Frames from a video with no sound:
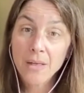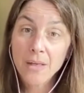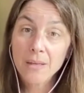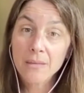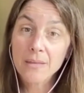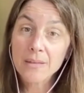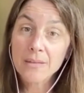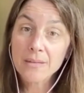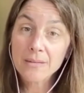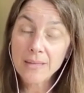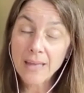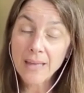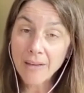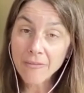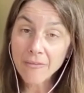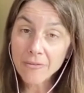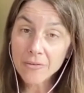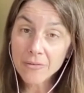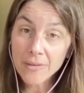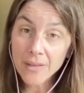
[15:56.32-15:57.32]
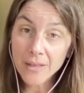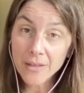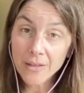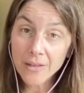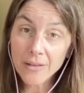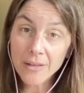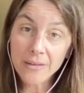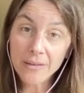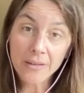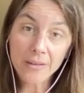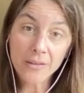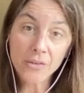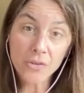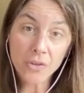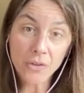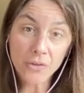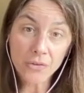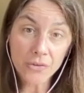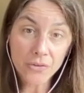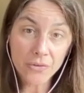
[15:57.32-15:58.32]
The staff are there and the
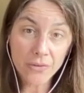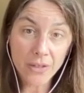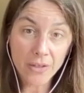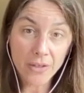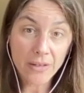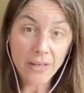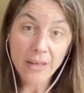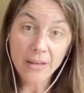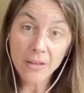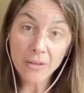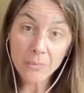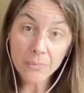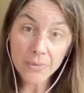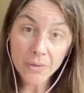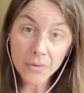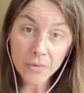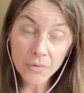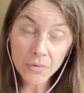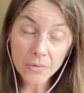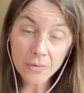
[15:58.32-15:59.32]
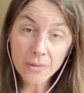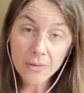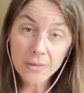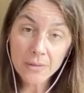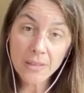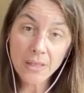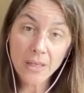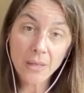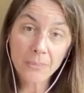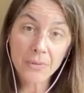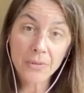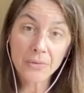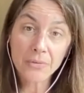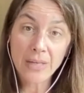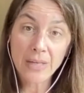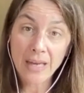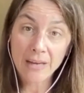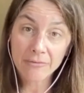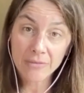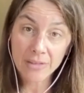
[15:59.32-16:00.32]
consultants are there to help you
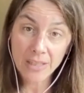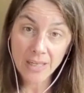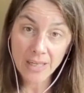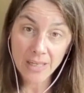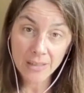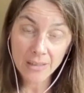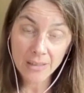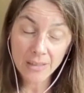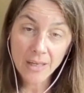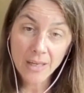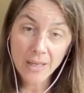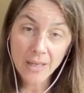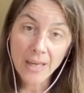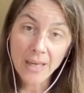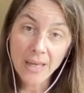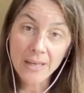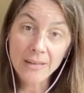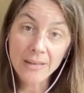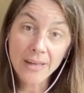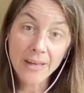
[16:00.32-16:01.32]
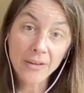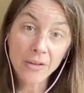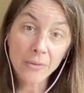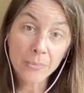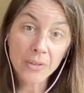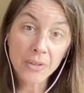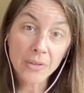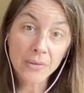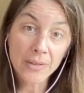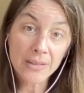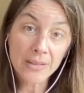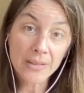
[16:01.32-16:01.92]
navigate, and to help you as